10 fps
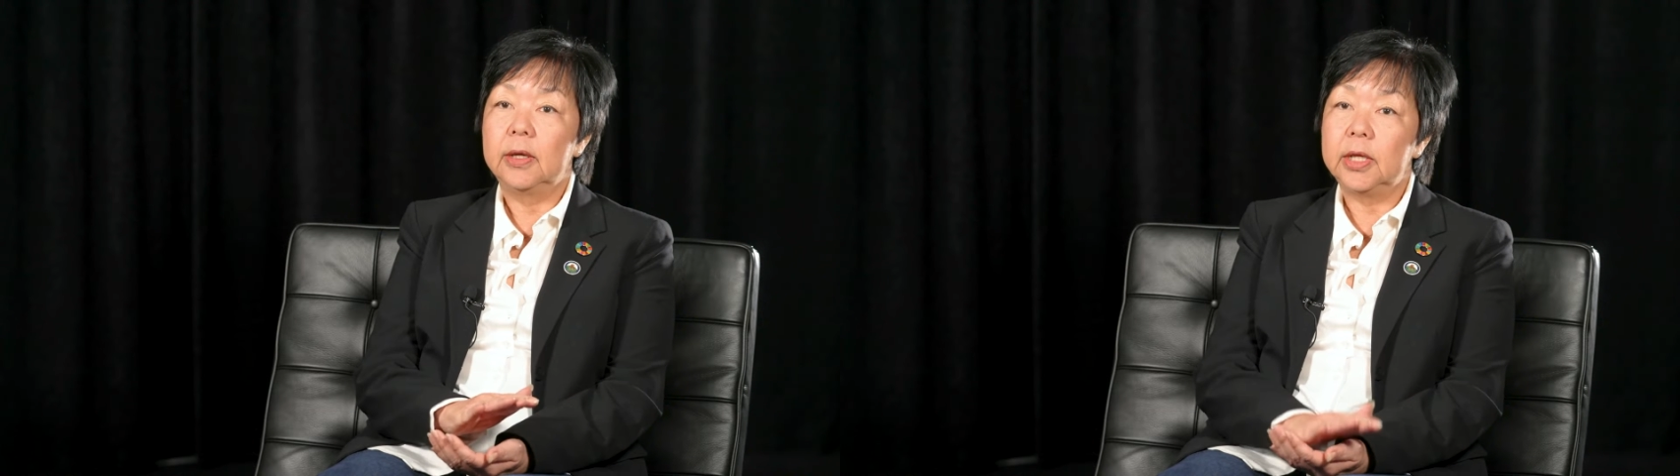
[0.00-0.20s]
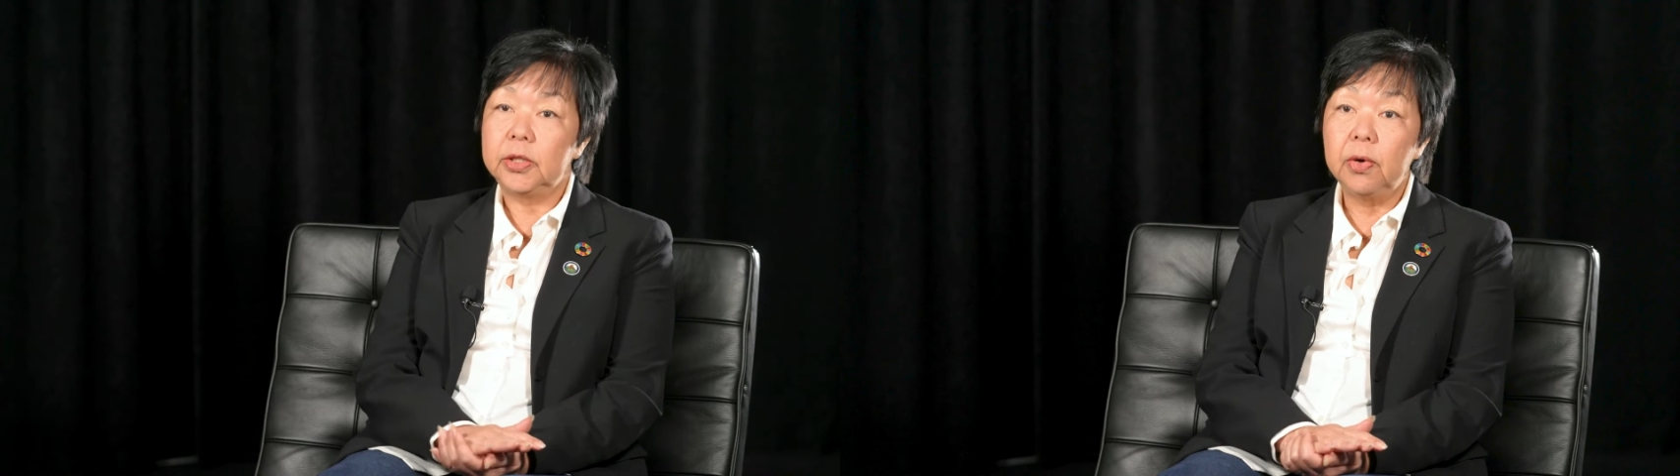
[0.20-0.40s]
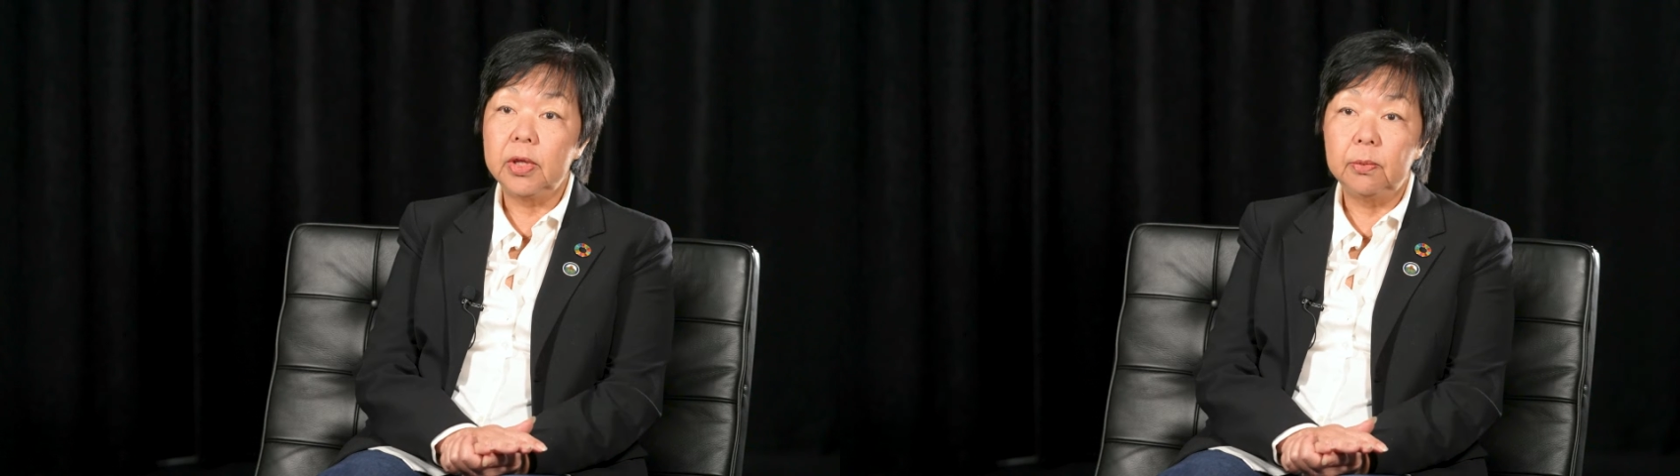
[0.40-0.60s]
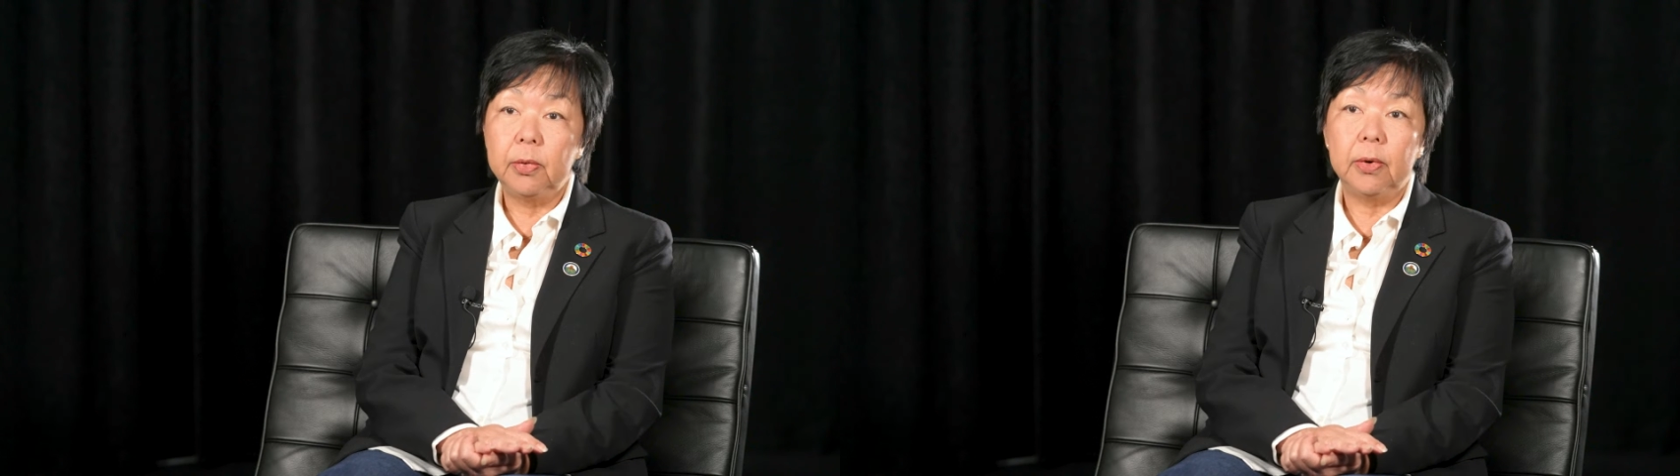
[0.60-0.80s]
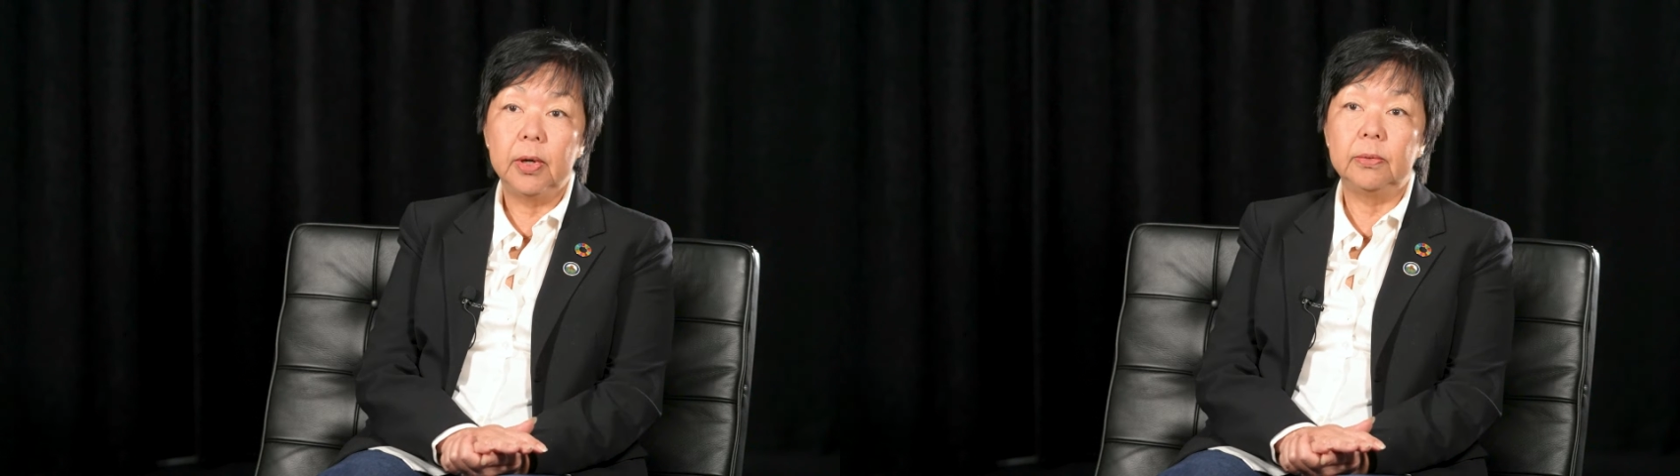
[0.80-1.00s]
they joined the
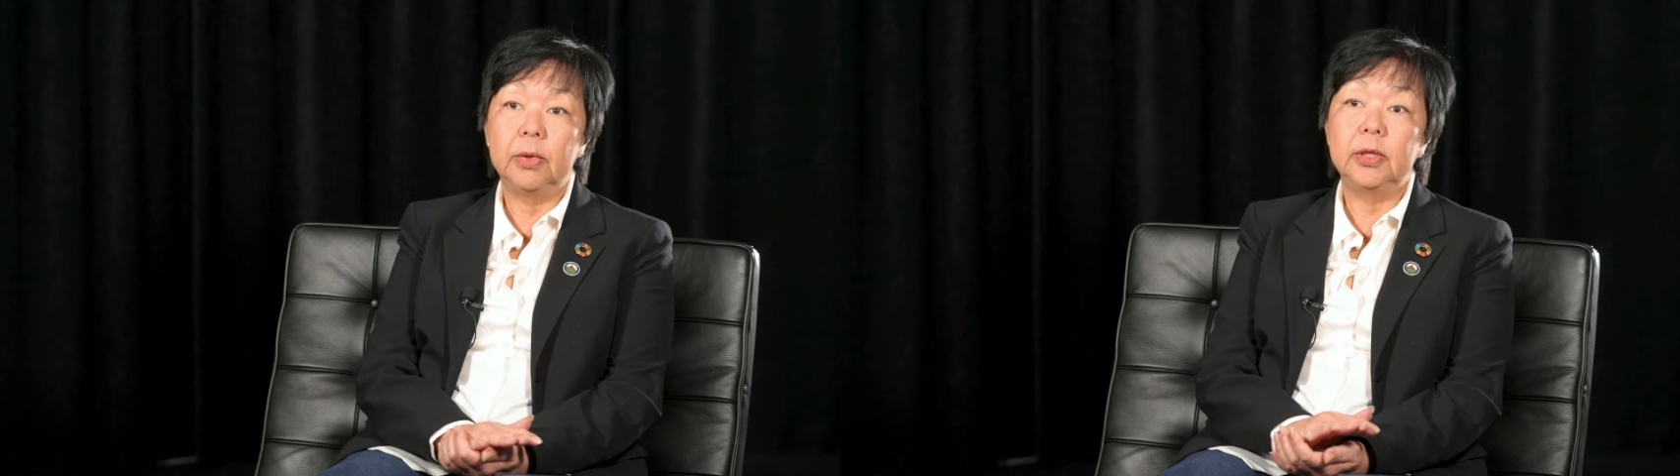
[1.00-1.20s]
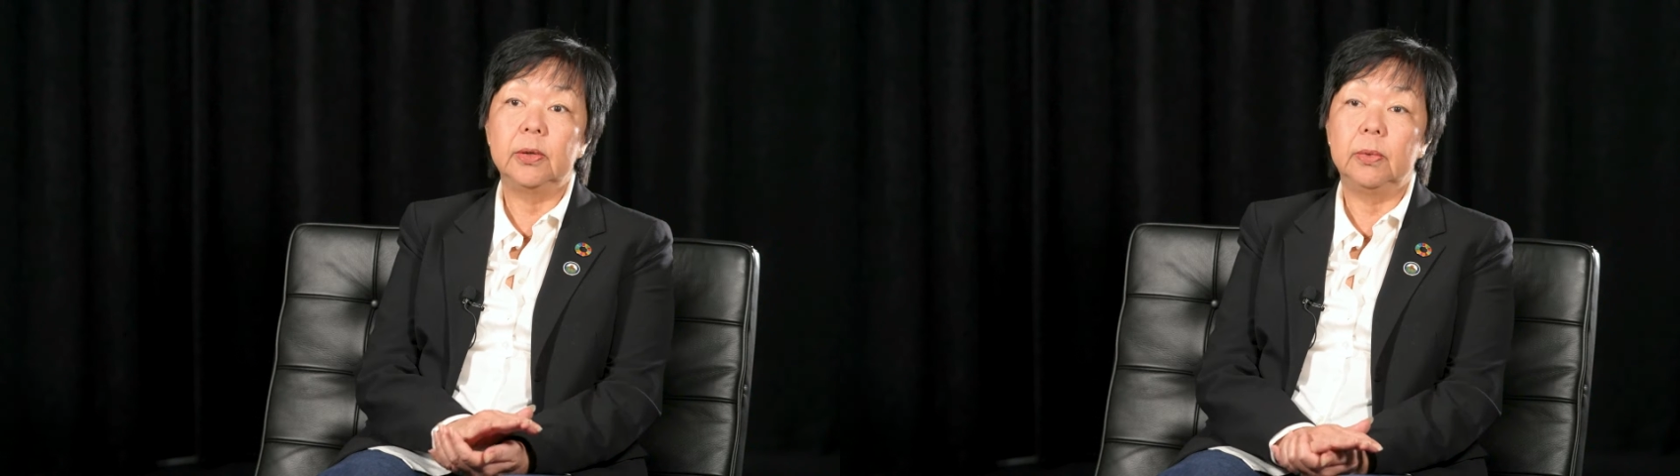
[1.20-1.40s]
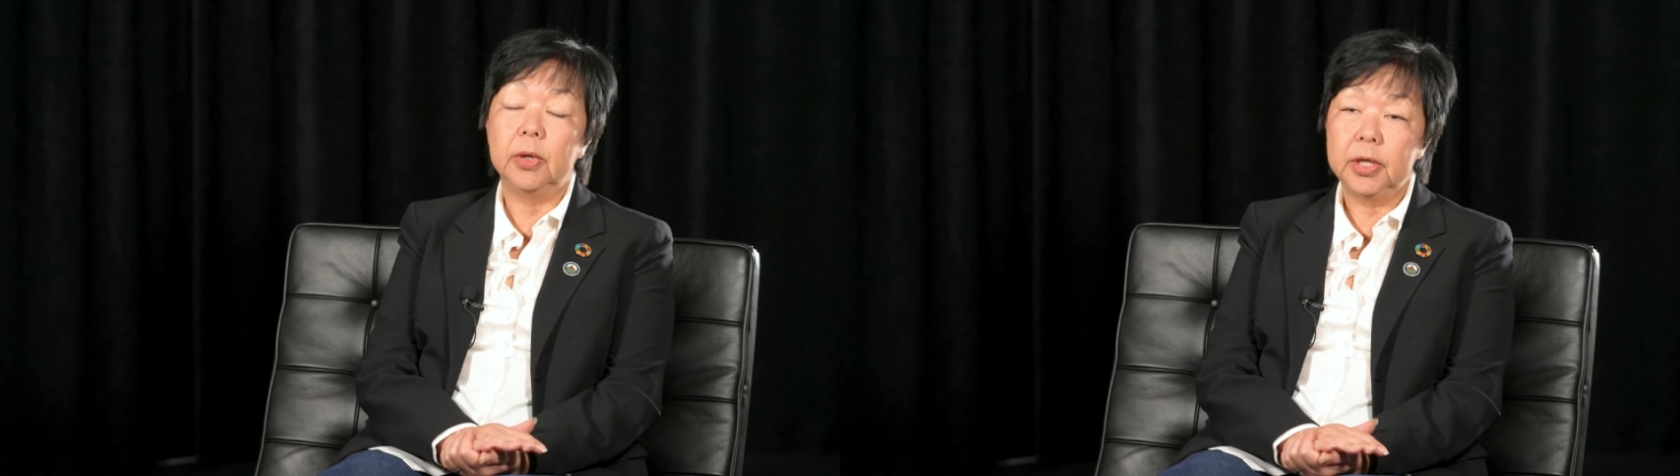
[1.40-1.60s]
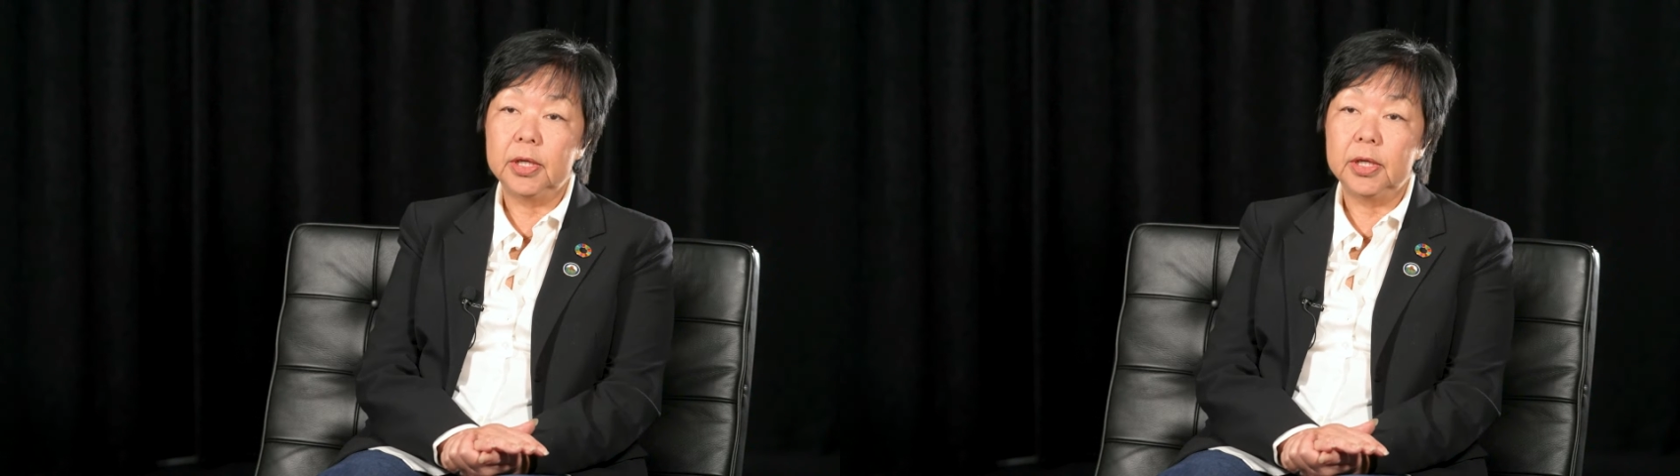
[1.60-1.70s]
board, what their work